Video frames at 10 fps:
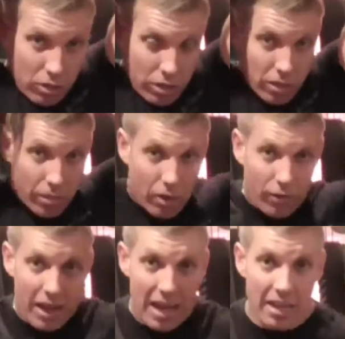Stretching them
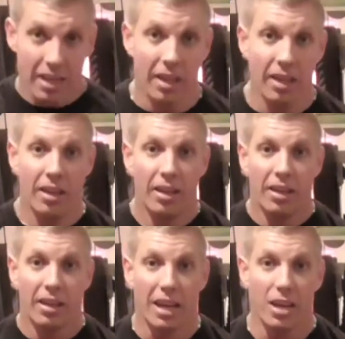overhead.
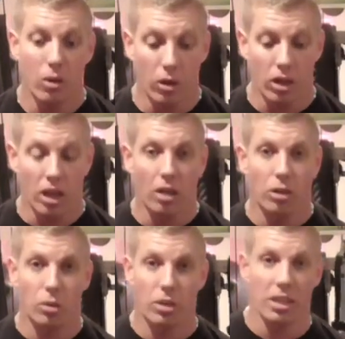Okay, you're going to
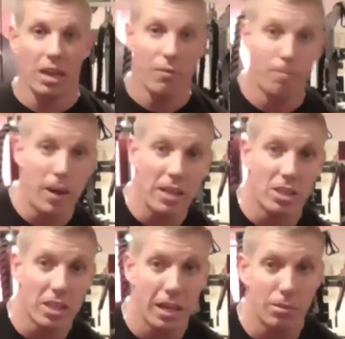go to a set of
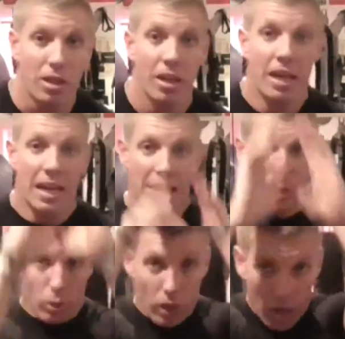bench dips
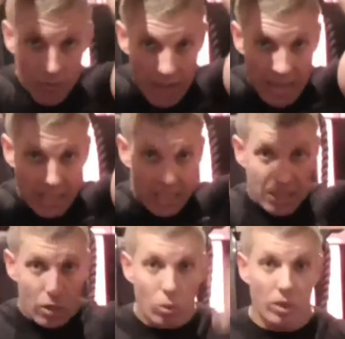into an overhead
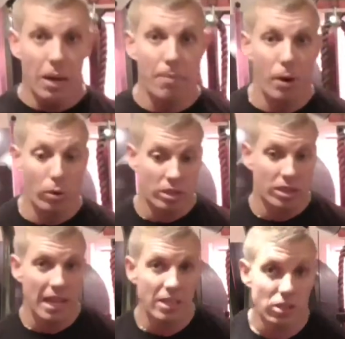single dumbbell
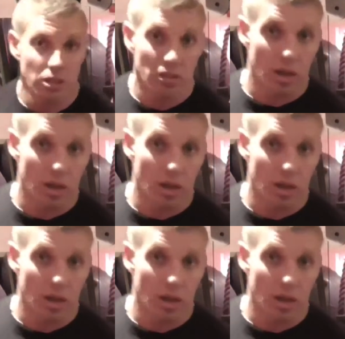extension.